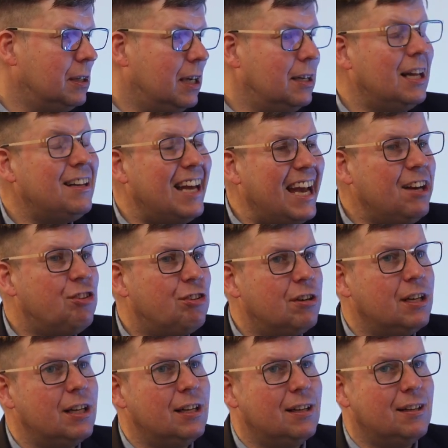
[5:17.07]
And that
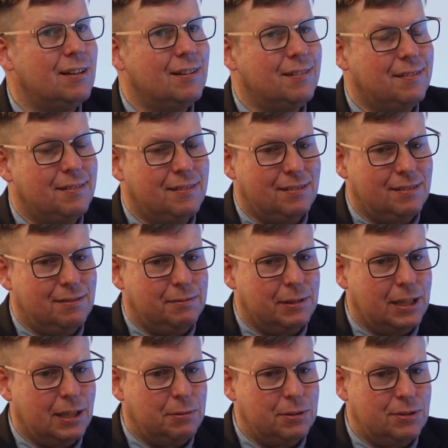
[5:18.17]
actually,
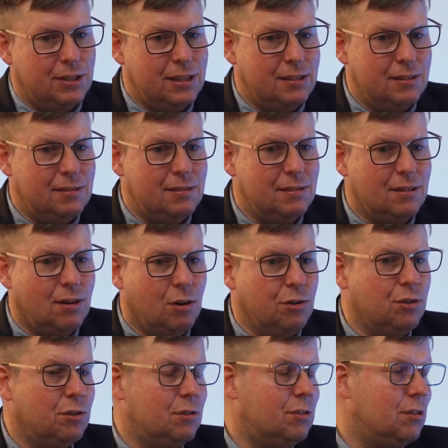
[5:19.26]
what I would say, this
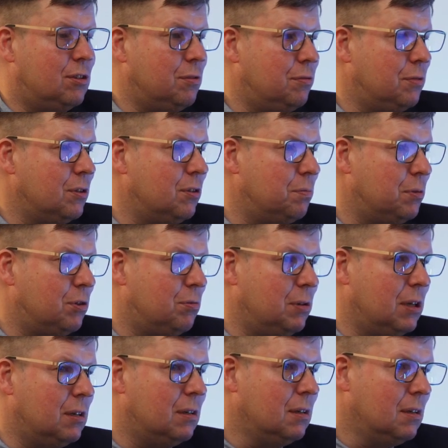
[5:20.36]
also is a difference
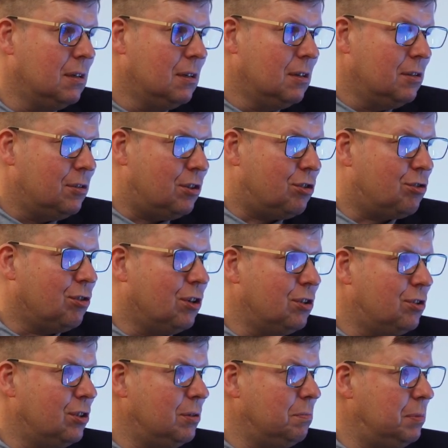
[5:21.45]
between the
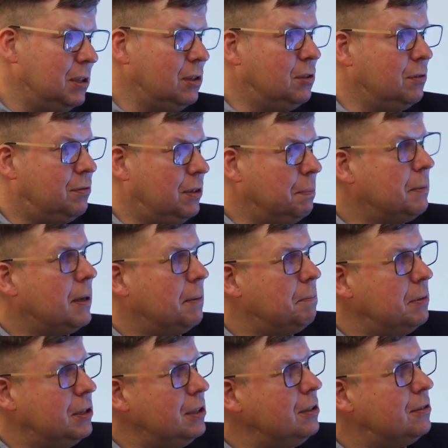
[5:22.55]
short-term build-to-flip
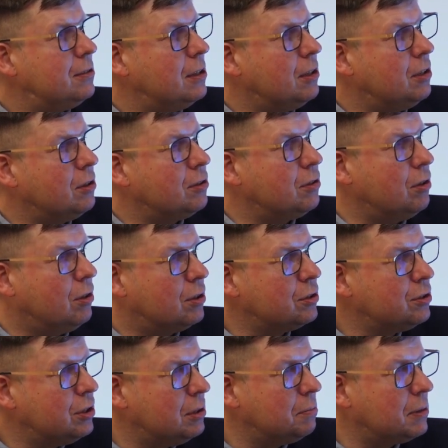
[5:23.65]
companies and those
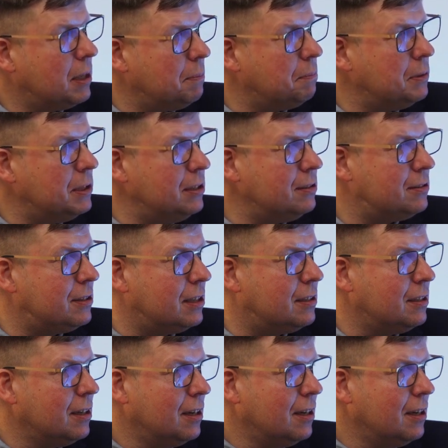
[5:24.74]
long-term companies that